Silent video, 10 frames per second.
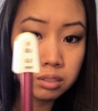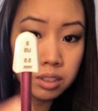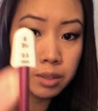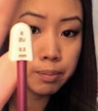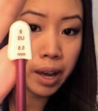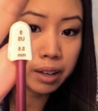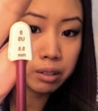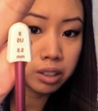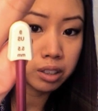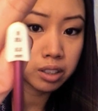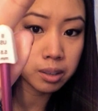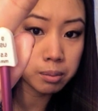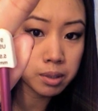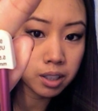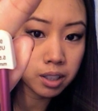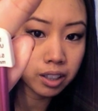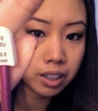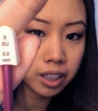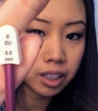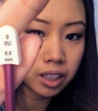It's backwards, I'm
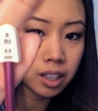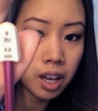sorry.